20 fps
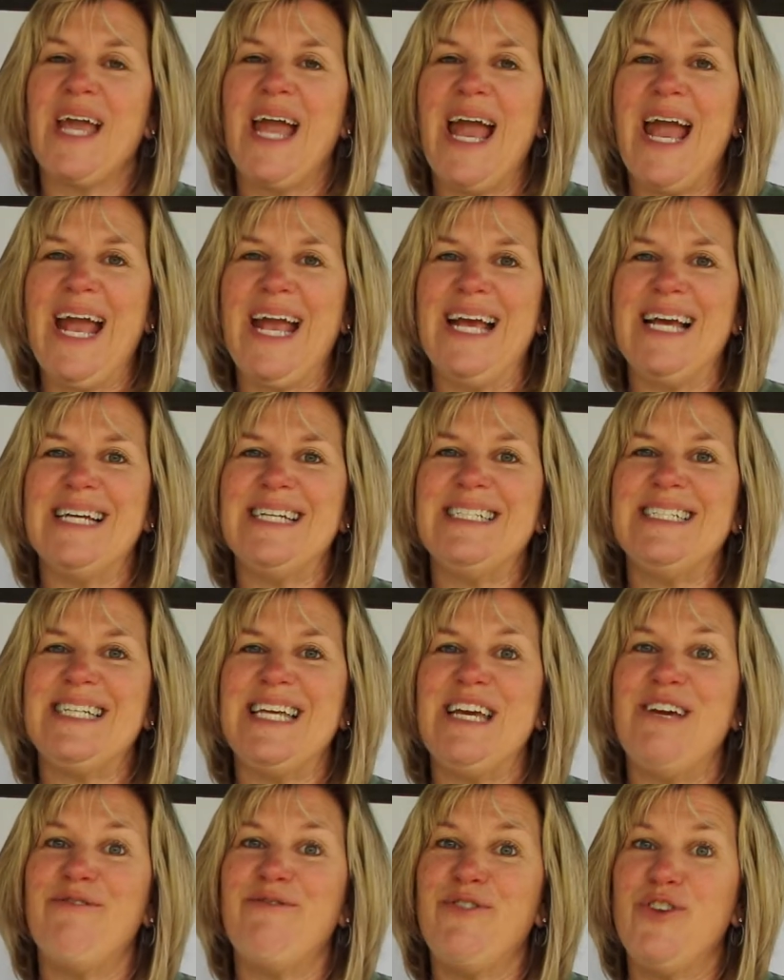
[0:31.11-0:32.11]
And
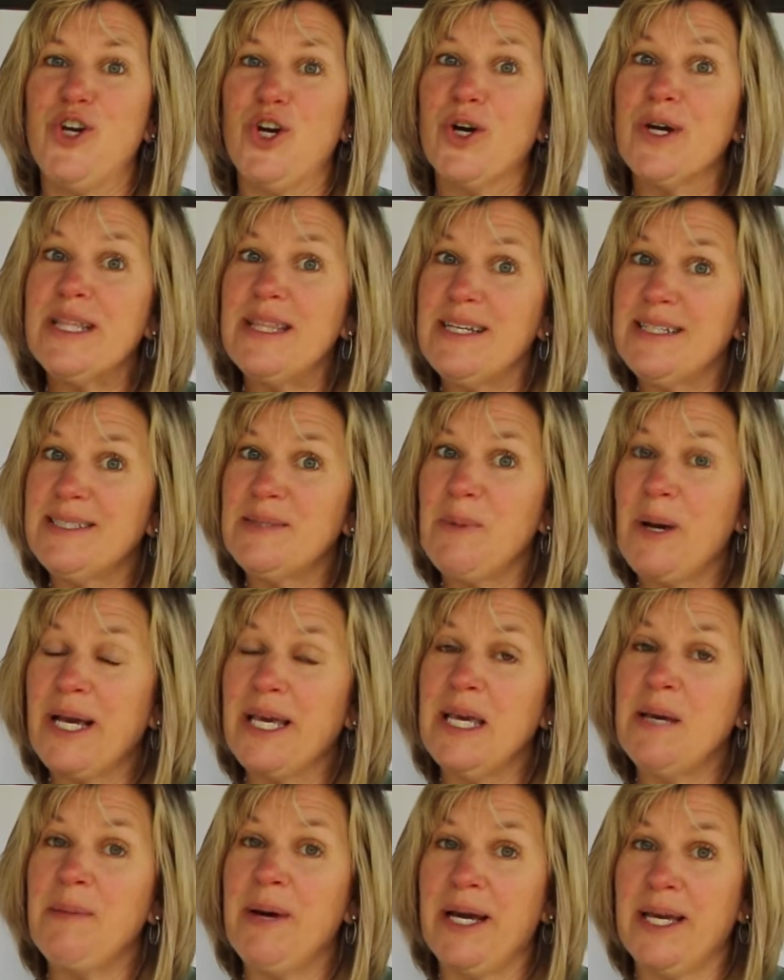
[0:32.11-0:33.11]
if you're in the
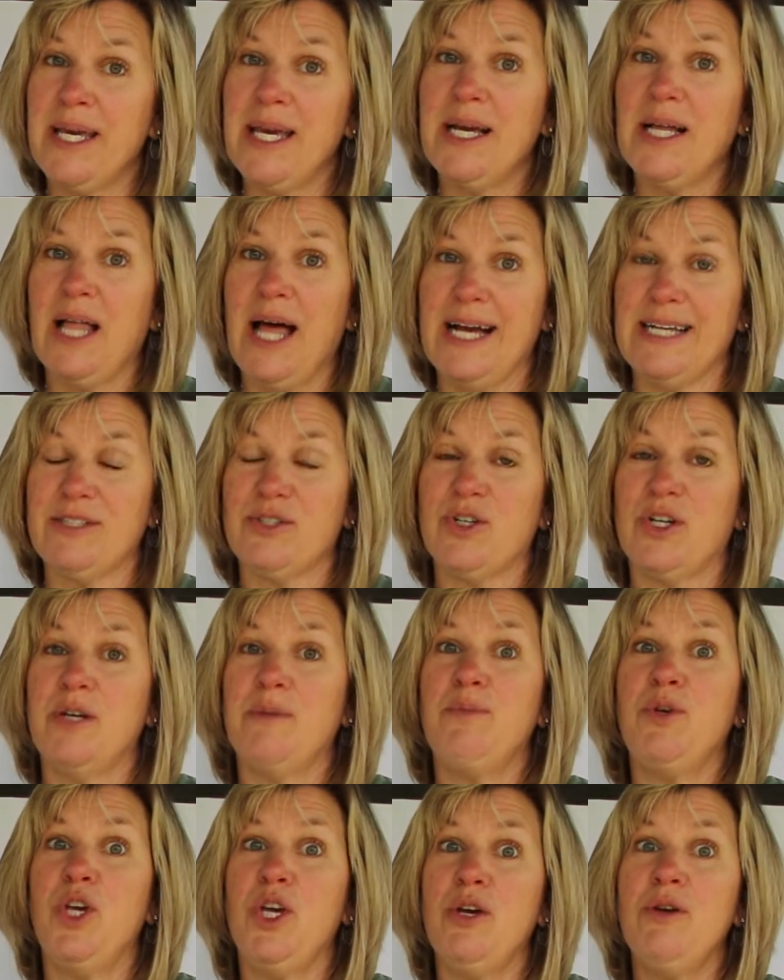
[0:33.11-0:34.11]
Smoky Monkey
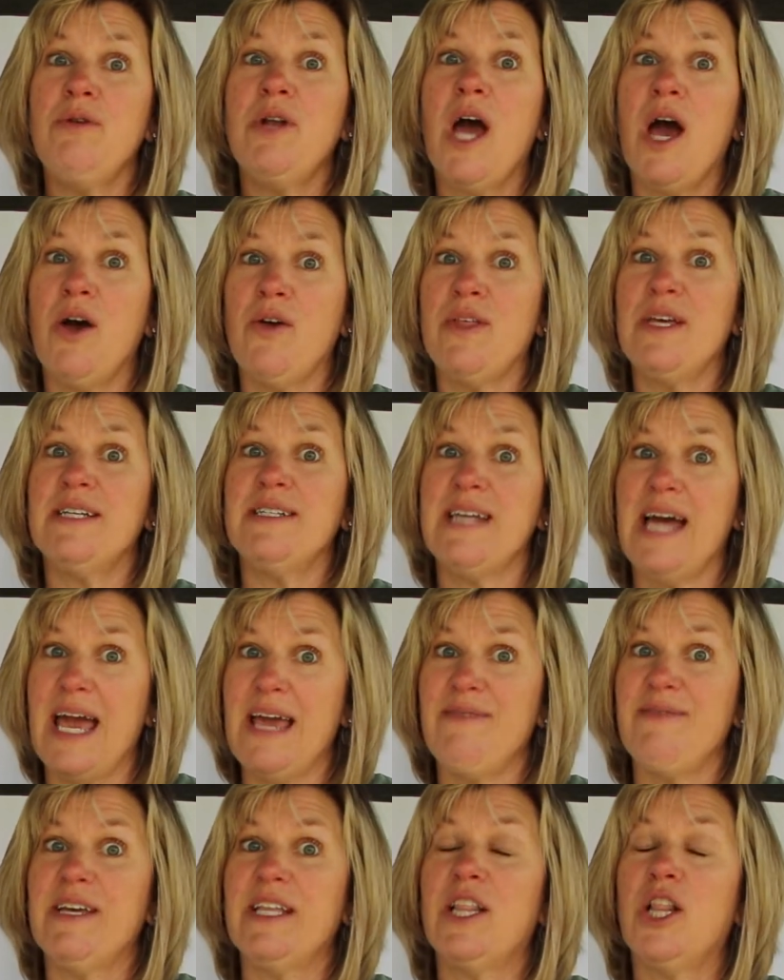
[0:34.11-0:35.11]
classroom, you know that
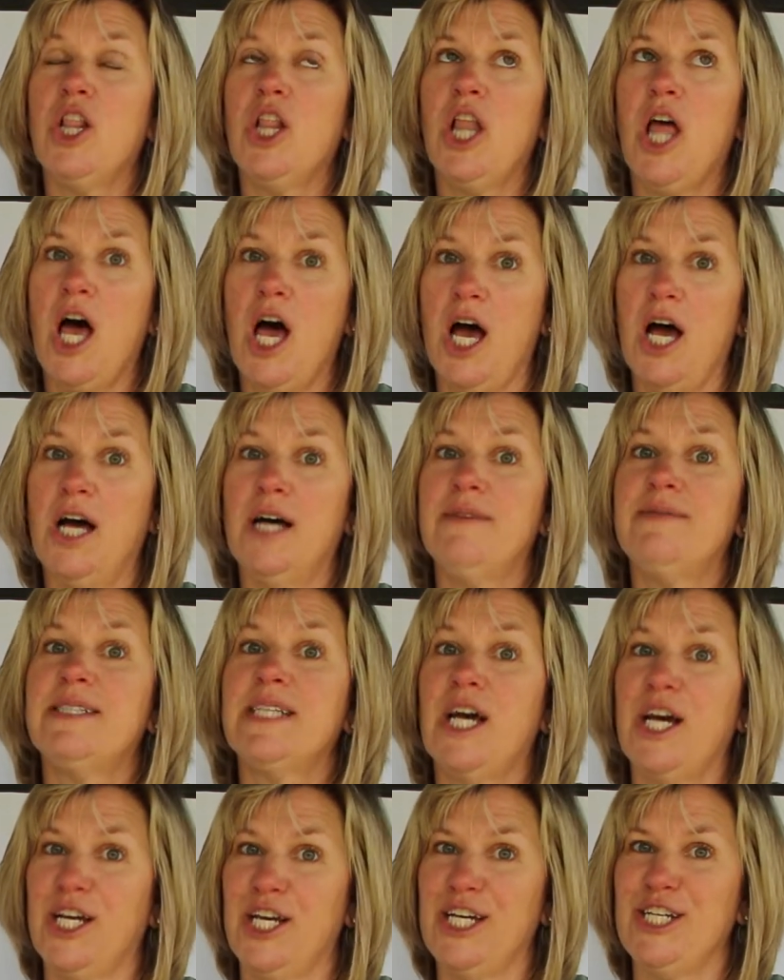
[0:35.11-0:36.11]
David loves
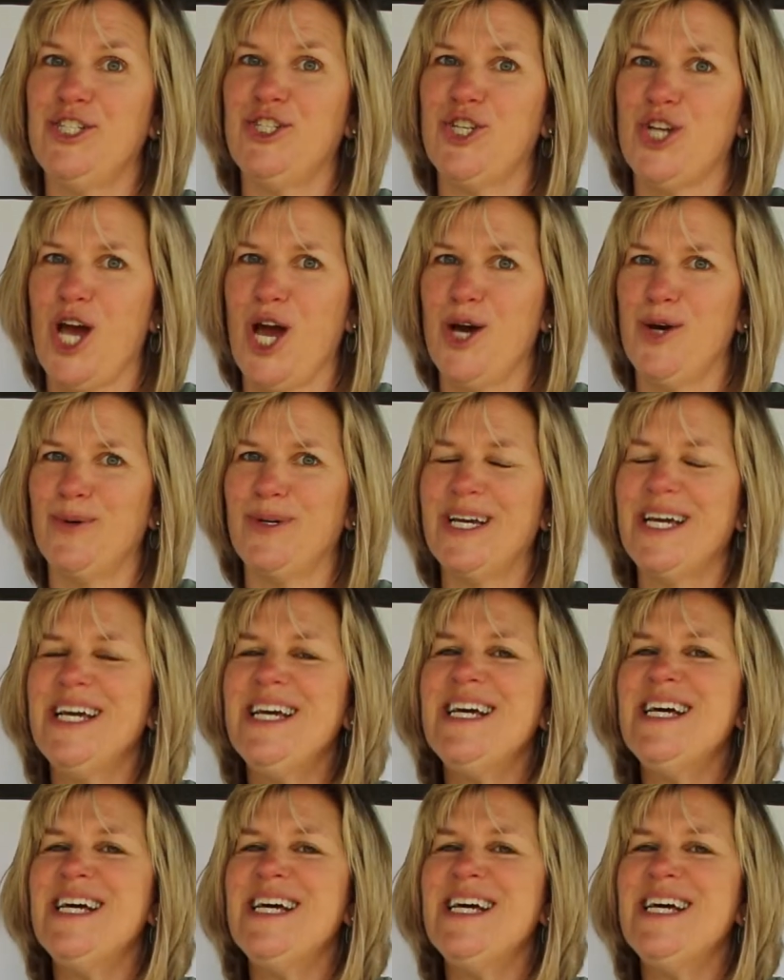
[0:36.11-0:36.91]
a good joke.